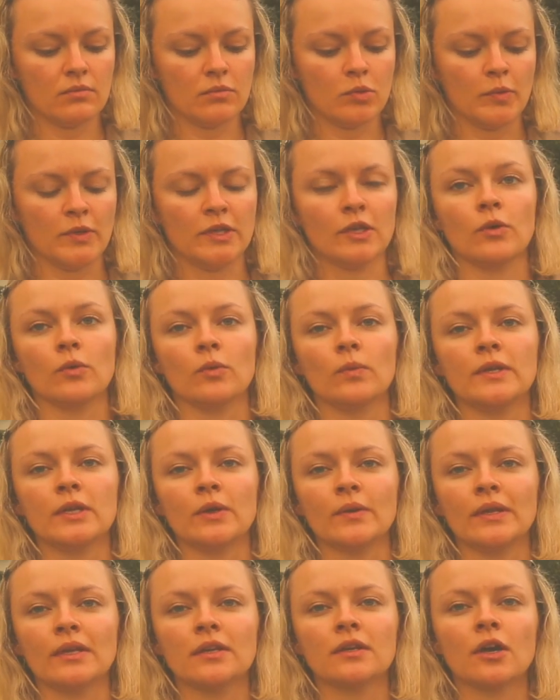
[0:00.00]
We don't need
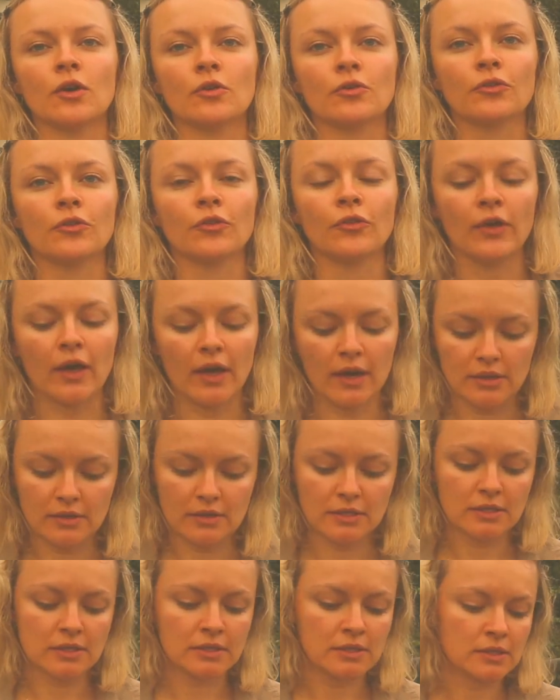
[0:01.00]
to go through
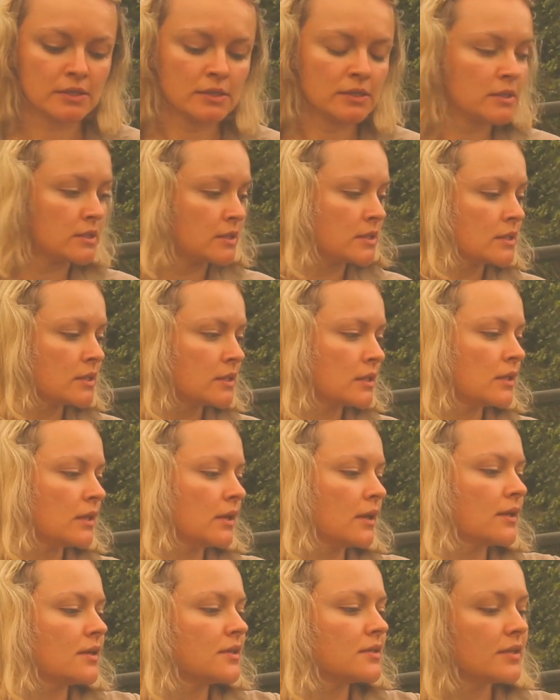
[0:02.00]
that.
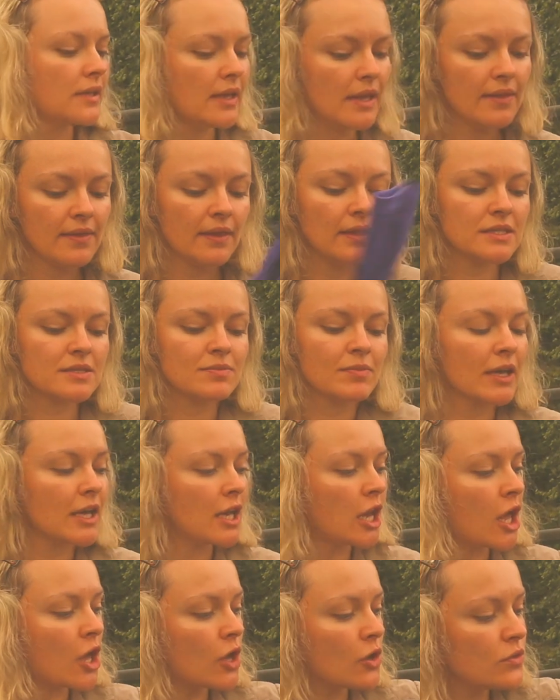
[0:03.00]
So yeah, that's my
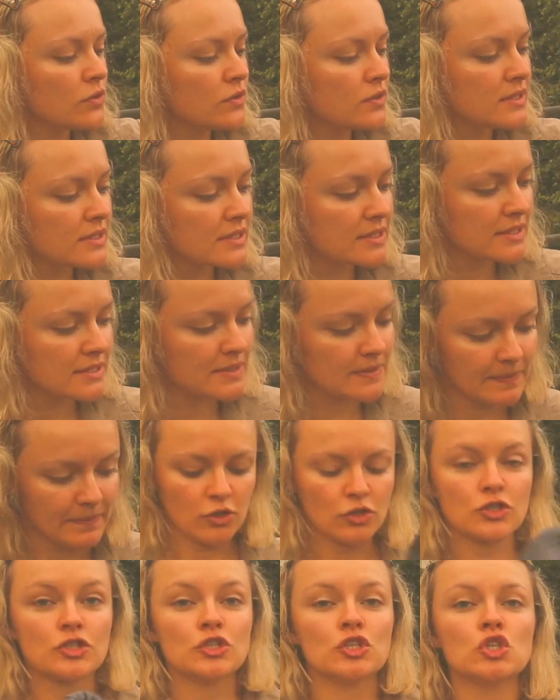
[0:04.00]
clothes.
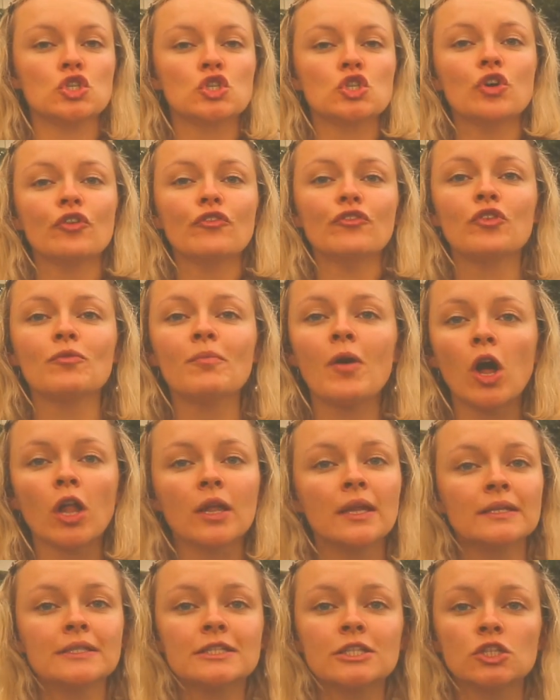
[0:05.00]
Shove them all
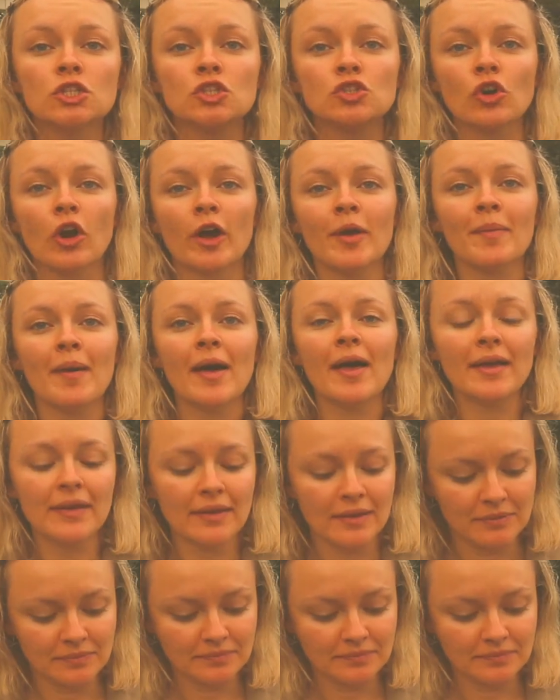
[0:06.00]
into the dry bag.